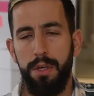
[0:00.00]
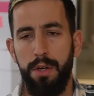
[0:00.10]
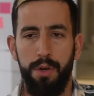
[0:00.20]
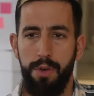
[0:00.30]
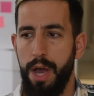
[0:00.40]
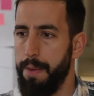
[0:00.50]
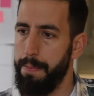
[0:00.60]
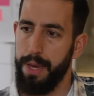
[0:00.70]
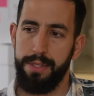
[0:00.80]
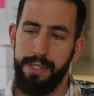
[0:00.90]
You know, you have
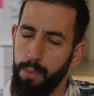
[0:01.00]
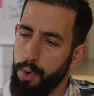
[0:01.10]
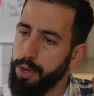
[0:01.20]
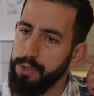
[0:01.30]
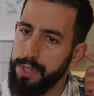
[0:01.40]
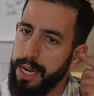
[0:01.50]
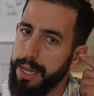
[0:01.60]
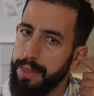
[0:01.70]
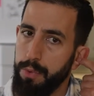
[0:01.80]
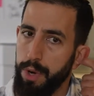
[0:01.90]
made somewhere to
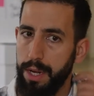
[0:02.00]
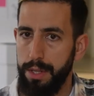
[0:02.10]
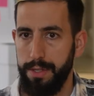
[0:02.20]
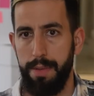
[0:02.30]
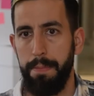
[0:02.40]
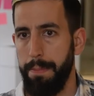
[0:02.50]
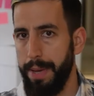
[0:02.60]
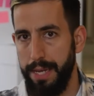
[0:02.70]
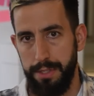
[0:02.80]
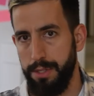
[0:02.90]
select the greatest and
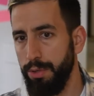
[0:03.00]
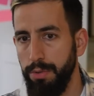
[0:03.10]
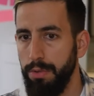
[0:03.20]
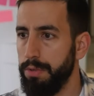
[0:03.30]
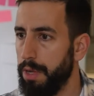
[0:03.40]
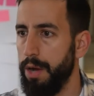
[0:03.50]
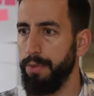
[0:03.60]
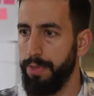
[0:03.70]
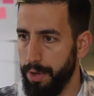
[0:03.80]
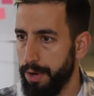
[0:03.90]
best tool
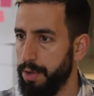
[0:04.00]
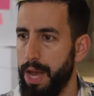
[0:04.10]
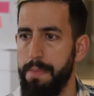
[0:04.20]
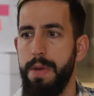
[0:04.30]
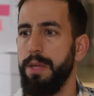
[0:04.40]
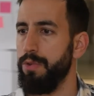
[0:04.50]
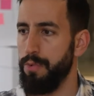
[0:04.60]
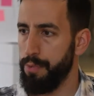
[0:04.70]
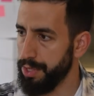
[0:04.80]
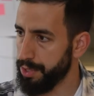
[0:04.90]
out there. You have made
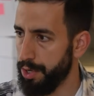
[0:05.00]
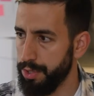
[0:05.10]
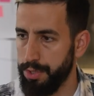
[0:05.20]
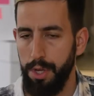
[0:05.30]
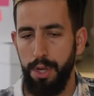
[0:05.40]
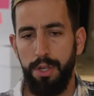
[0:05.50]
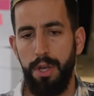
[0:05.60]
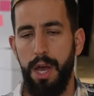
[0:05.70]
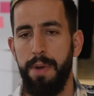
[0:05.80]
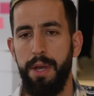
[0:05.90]
your research.
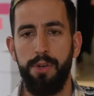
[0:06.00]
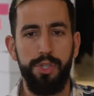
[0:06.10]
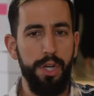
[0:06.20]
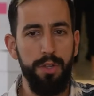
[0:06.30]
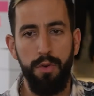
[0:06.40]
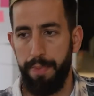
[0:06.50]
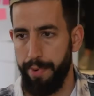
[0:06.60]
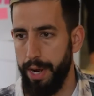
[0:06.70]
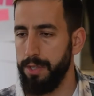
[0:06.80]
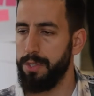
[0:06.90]
You have negotiated your
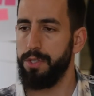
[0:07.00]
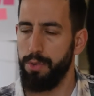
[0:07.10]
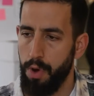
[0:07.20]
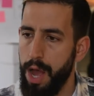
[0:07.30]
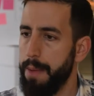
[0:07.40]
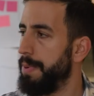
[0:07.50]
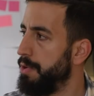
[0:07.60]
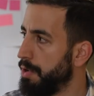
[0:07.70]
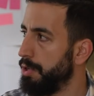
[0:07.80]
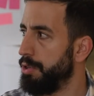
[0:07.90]
prices. You are happy.
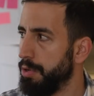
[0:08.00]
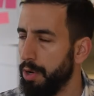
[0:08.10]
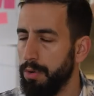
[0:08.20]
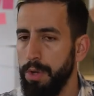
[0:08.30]
You're good to go.